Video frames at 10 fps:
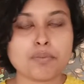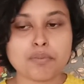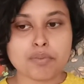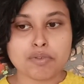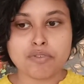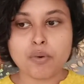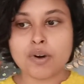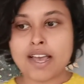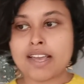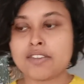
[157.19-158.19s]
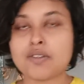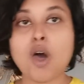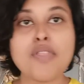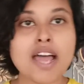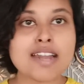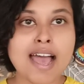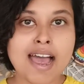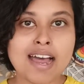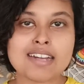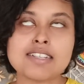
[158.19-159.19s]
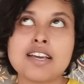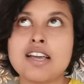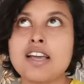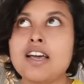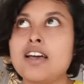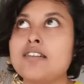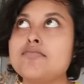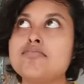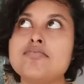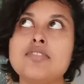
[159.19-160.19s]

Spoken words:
before I saw that ad,